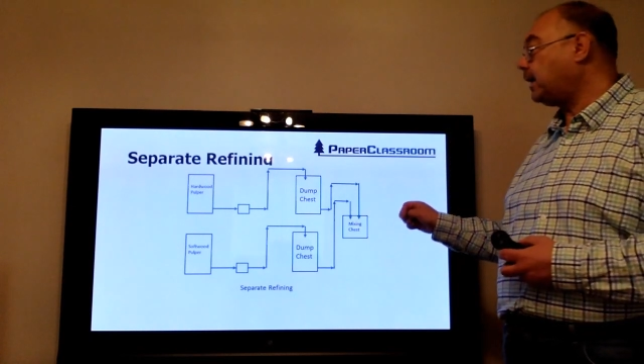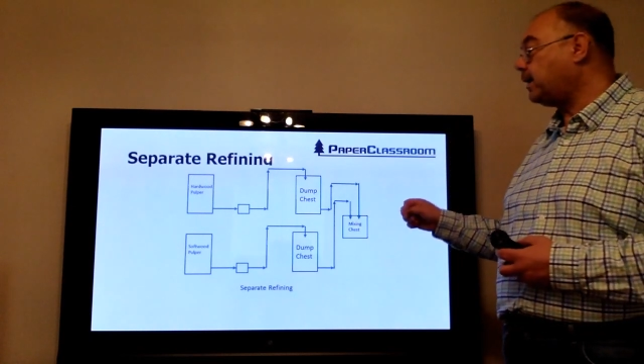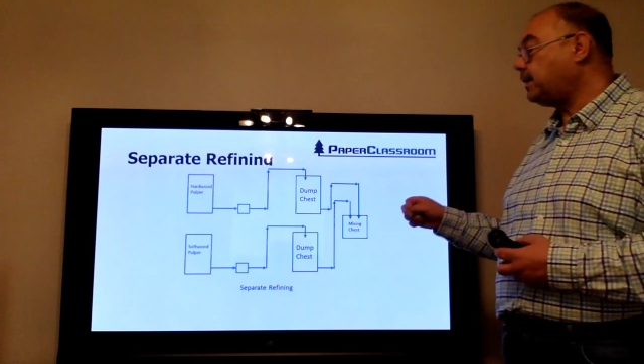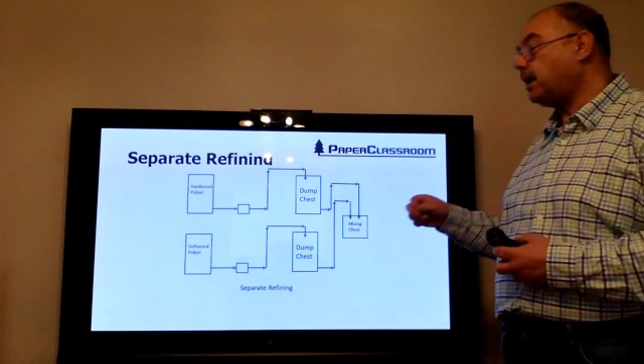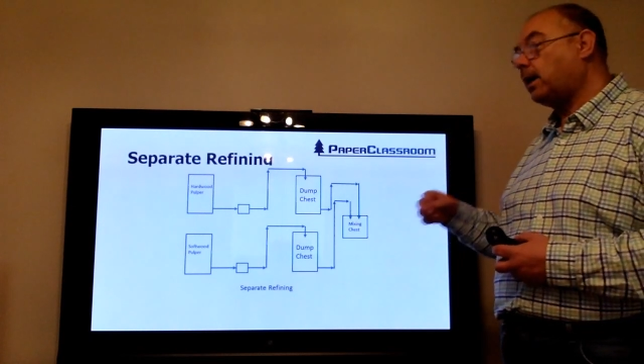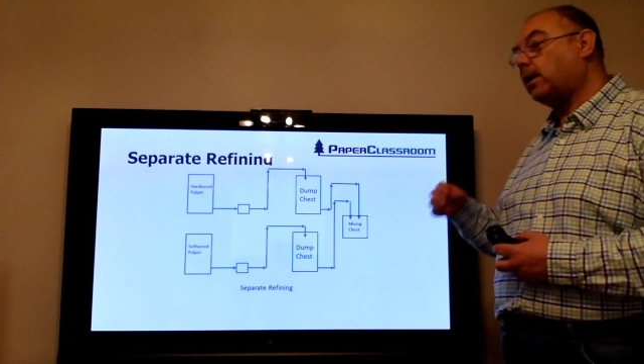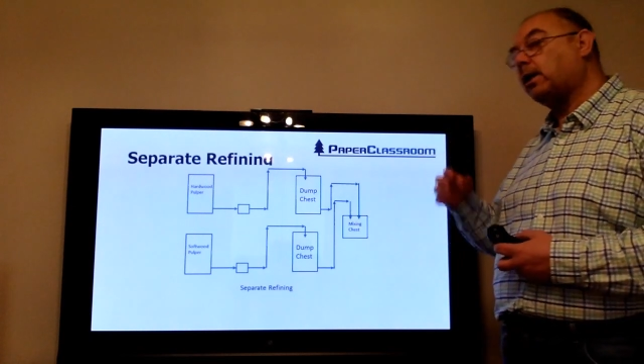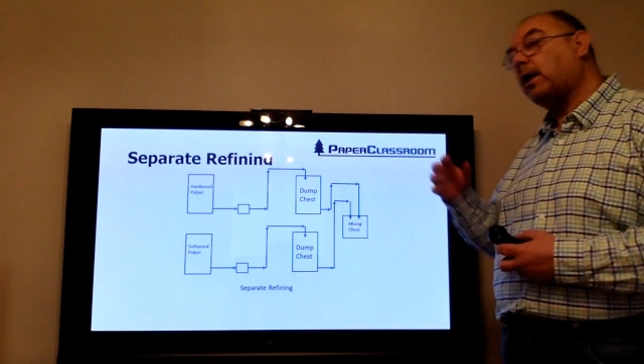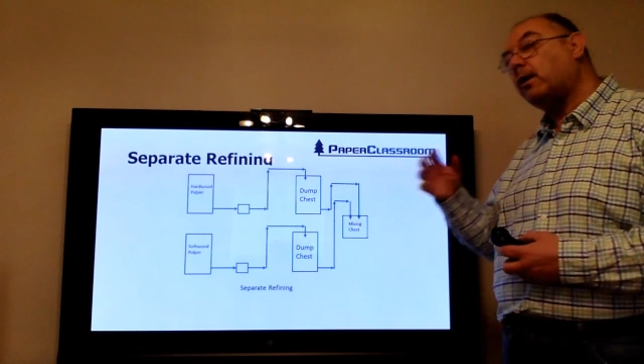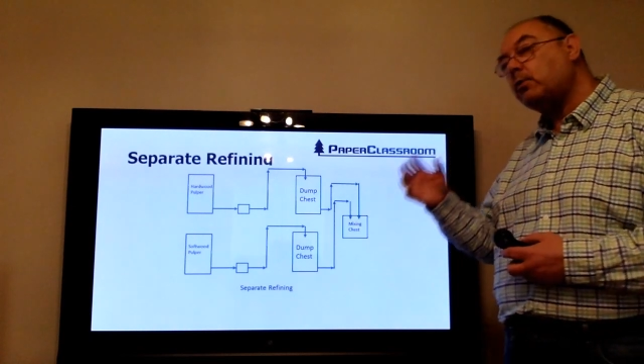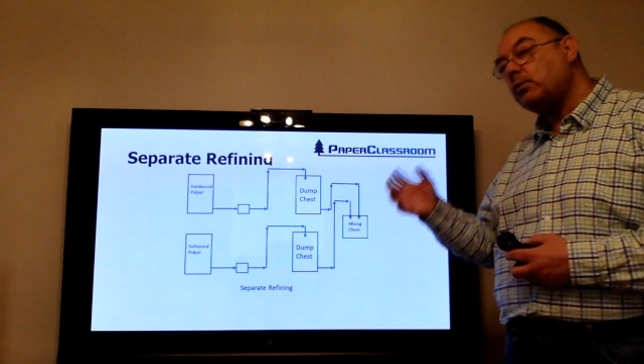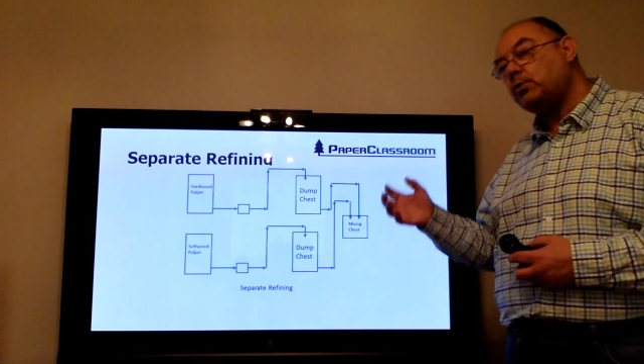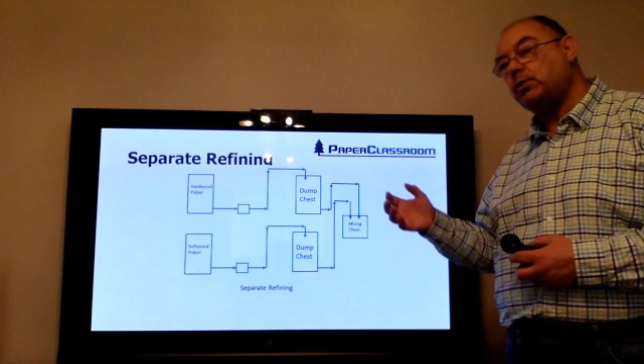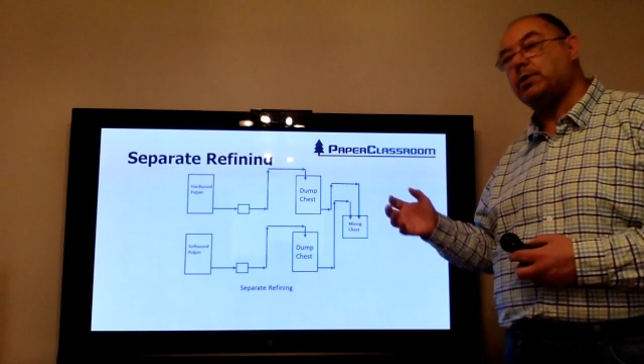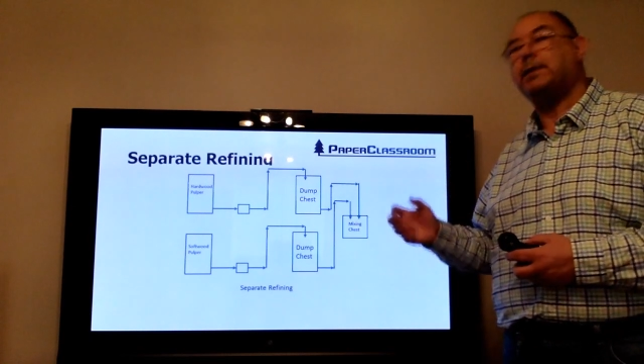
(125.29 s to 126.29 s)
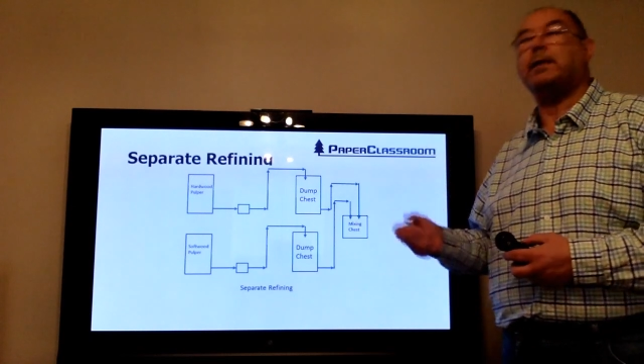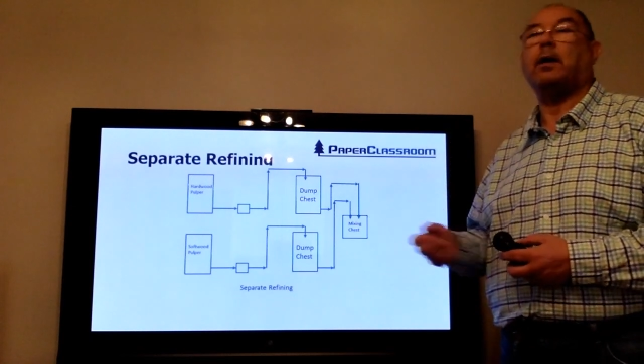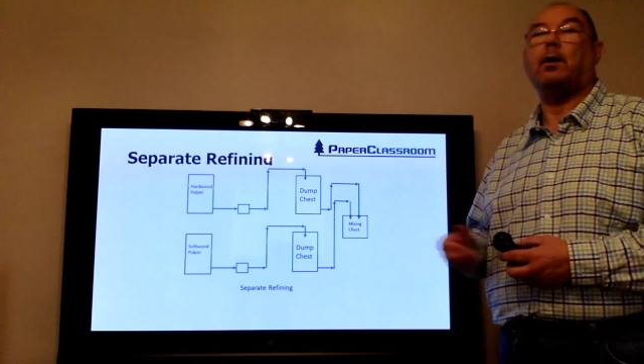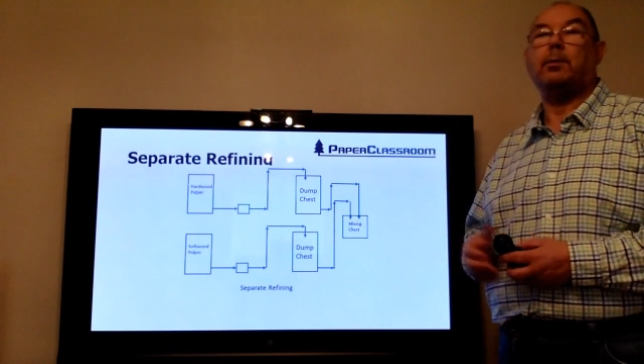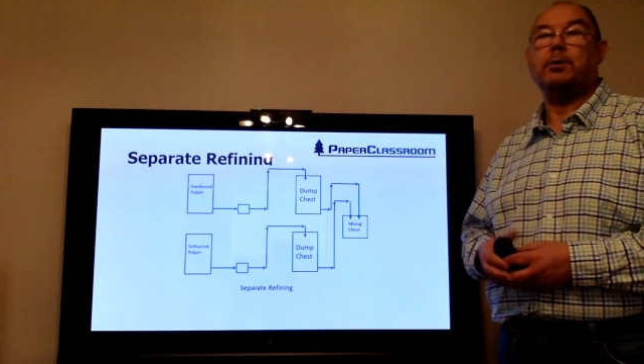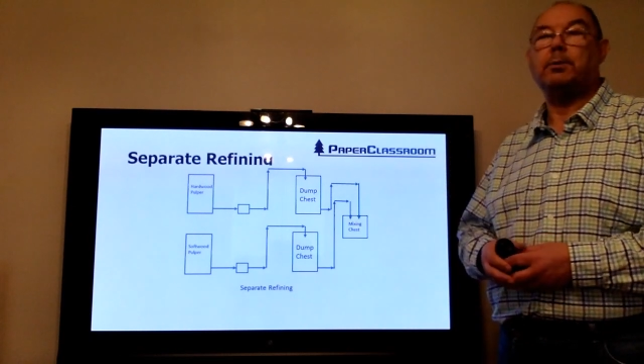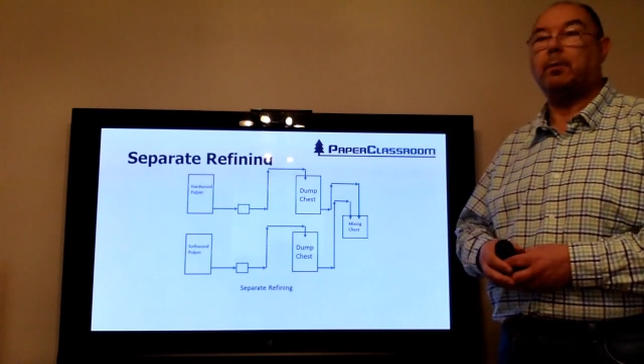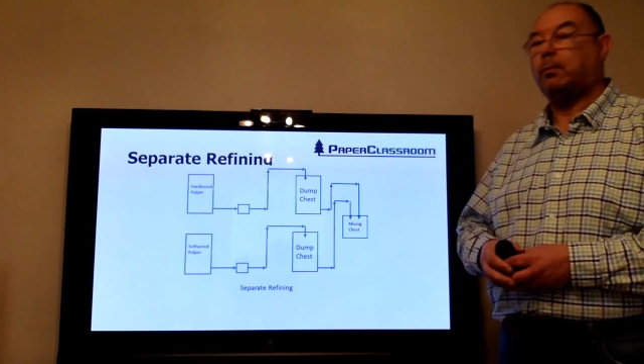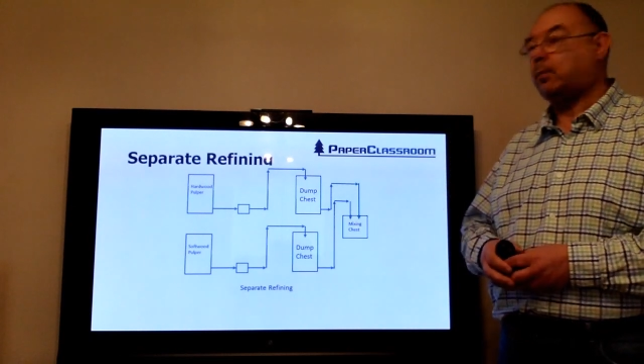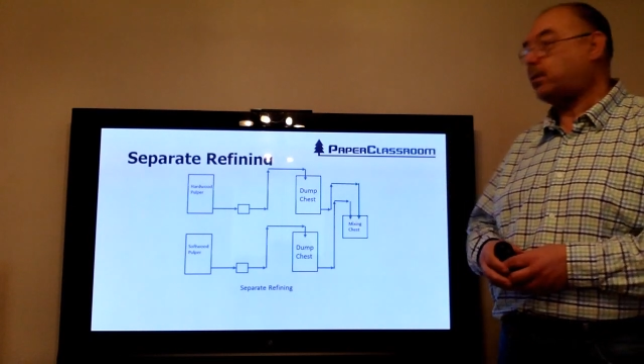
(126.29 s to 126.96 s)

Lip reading: and it allows you to get optimum